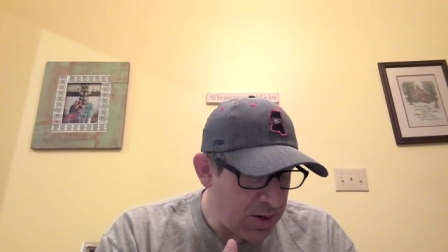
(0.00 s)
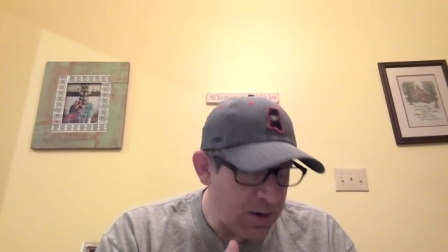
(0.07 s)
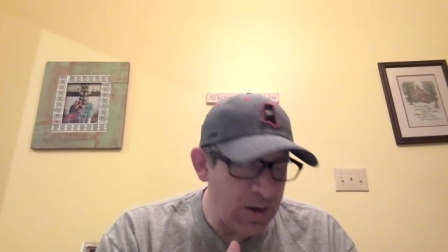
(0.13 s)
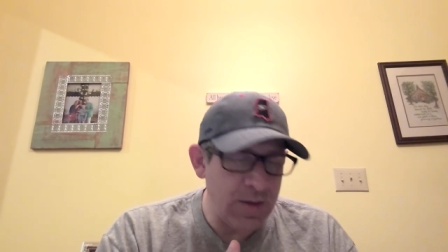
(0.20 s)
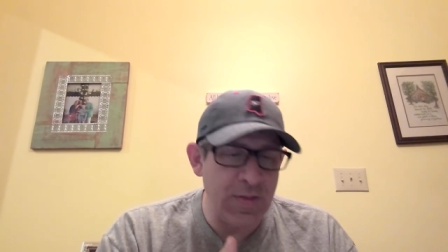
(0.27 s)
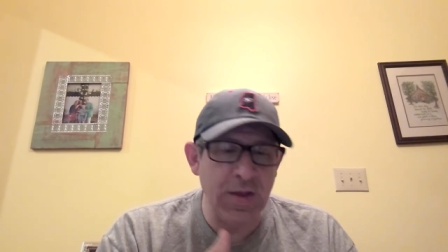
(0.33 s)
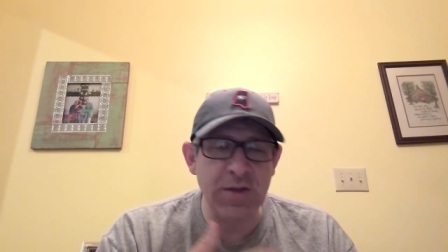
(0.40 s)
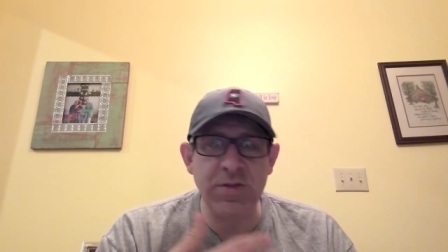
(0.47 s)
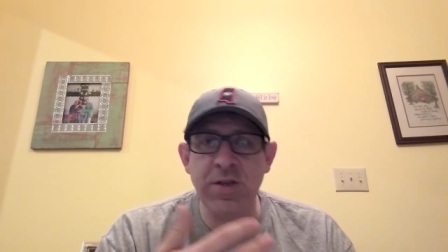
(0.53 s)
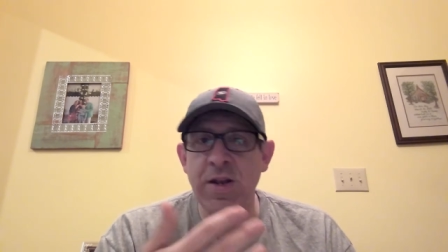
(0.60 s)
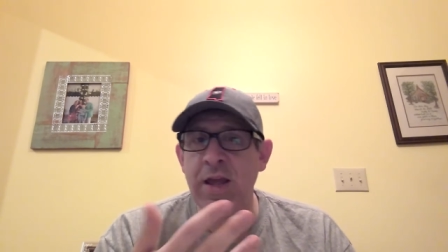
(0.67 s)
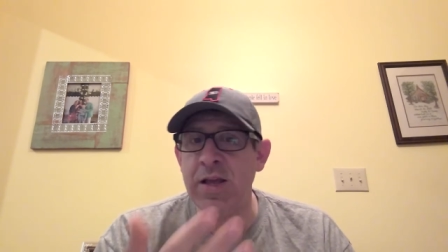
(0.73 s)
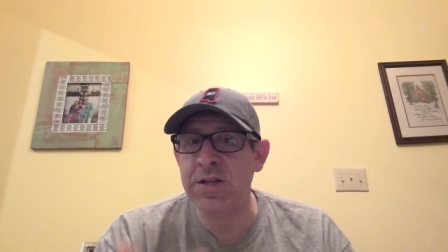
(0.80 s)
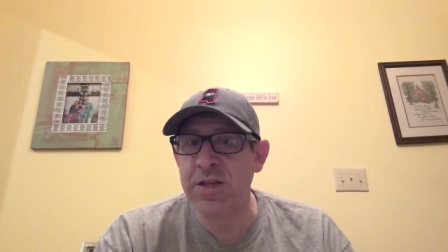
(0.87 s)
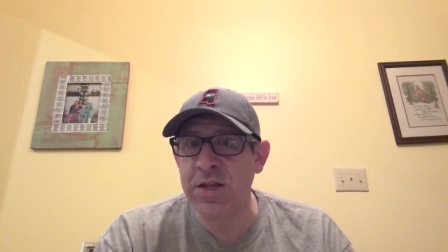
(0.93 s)
uh, they said
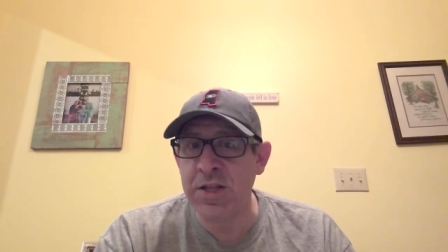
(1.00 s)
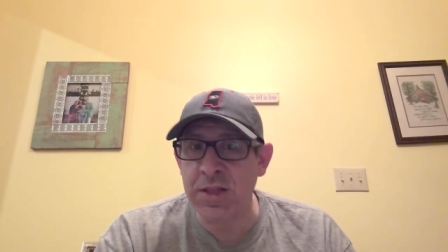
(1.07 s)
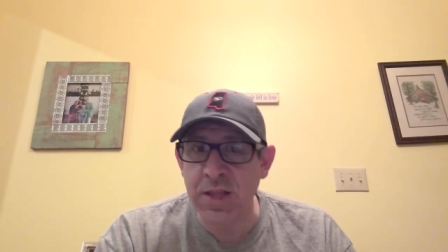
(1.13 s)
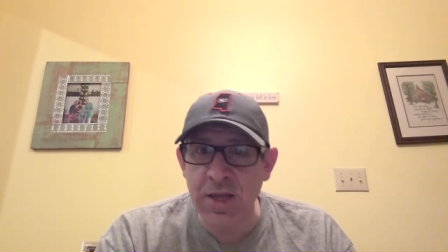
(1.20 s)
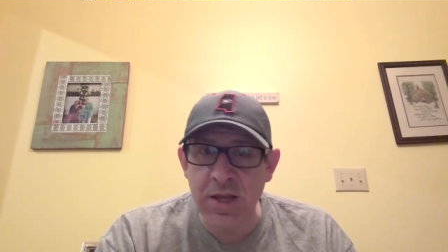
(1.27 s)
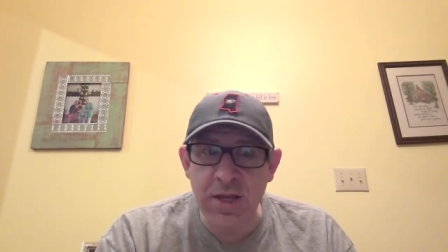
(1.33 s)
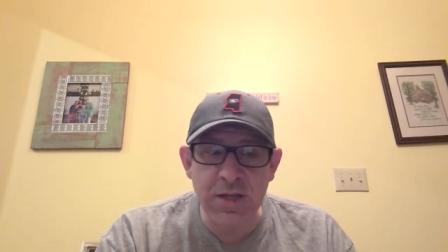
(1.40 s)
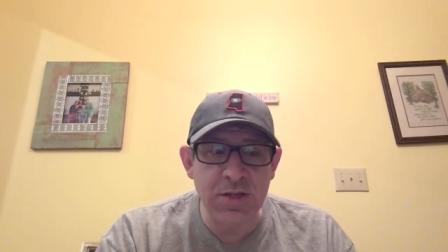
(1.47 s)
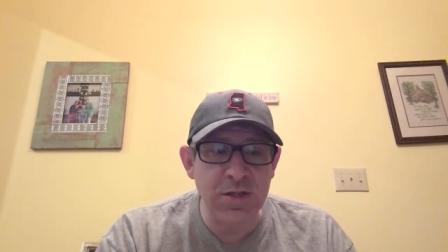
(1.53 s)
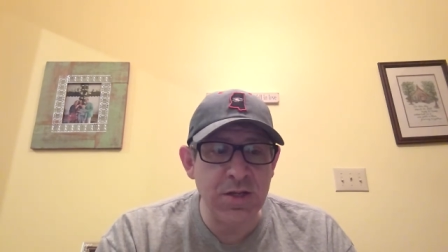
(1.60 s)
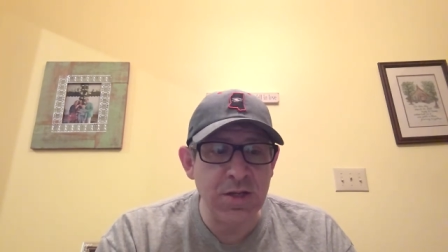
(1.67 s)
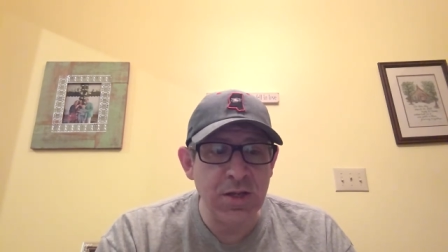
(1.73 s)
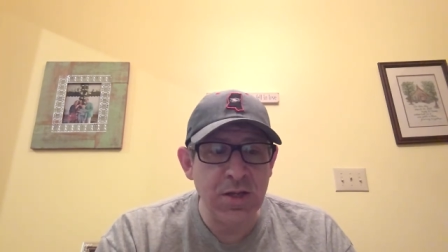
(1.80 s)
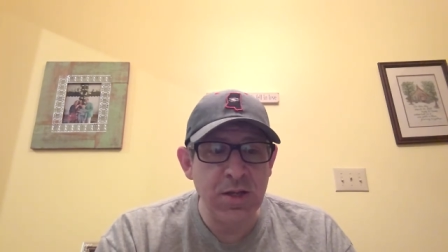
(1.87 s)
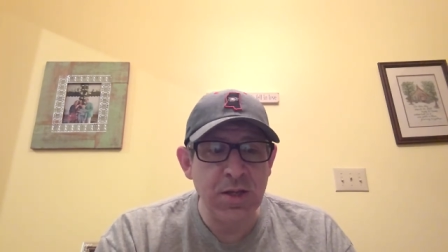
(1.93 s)
hey it's getting late
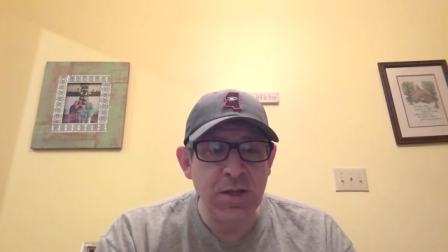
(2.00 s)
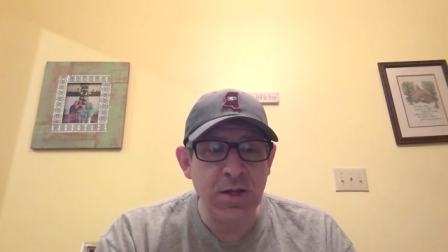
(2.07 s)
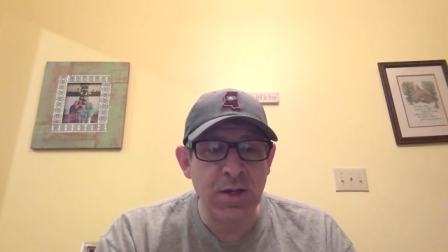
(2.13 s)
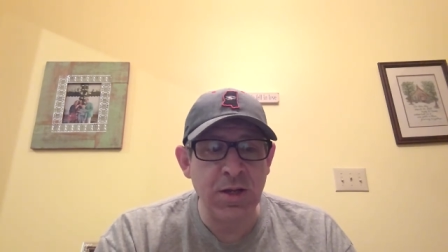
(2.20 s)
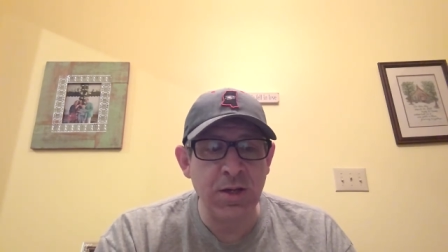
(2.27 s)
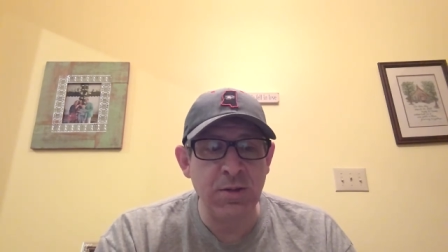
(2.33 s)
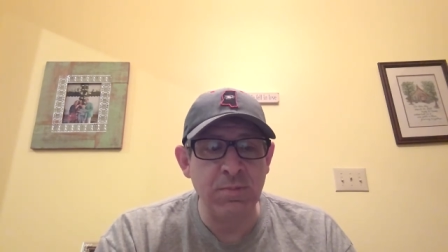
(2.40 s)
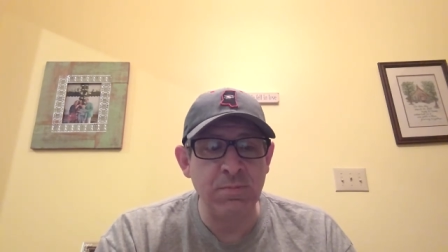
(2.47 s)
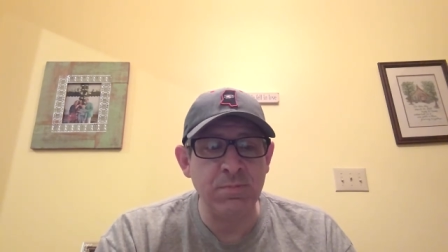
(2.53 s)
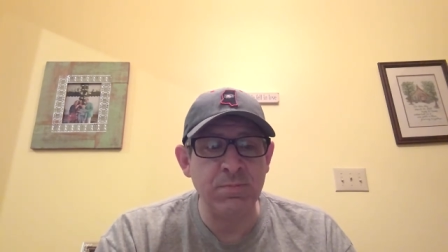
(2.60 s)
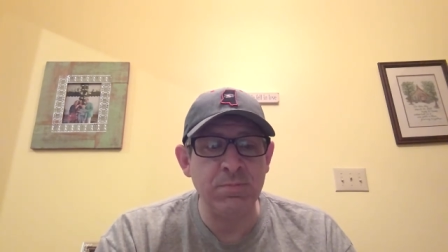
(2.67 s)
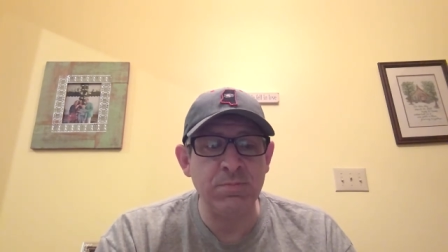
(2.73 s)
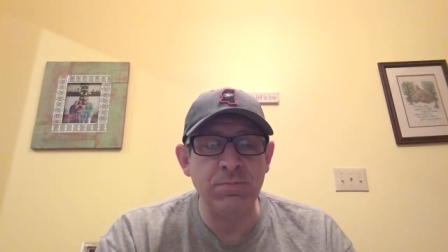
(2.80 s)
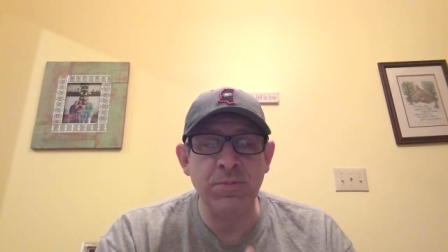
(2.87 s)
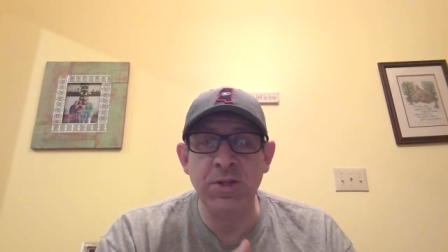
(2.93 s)

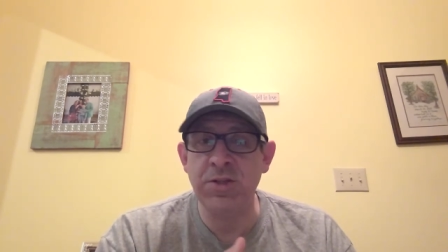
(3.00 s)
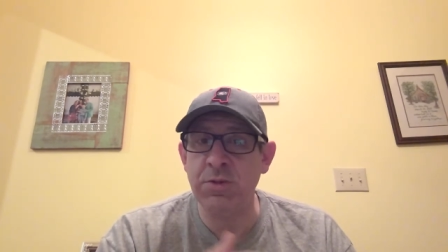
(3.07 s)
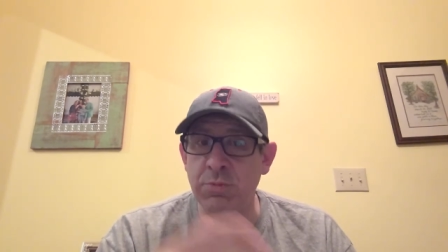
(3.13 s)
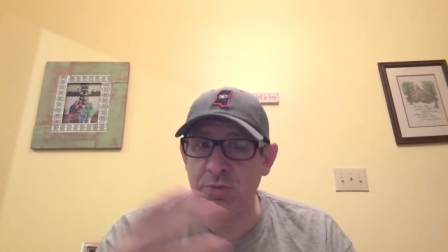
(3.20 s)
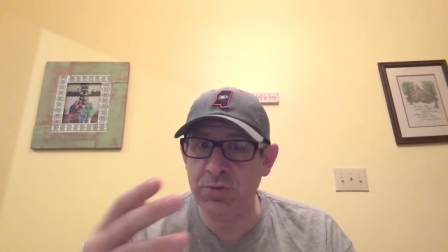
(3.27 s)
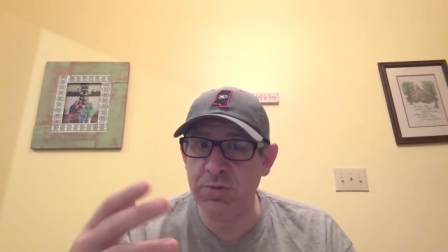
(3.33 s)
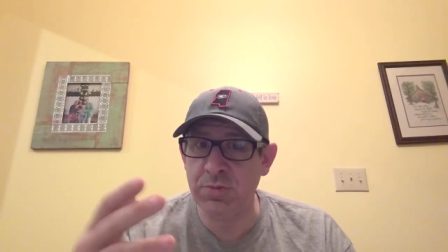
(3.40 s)
um, he said well,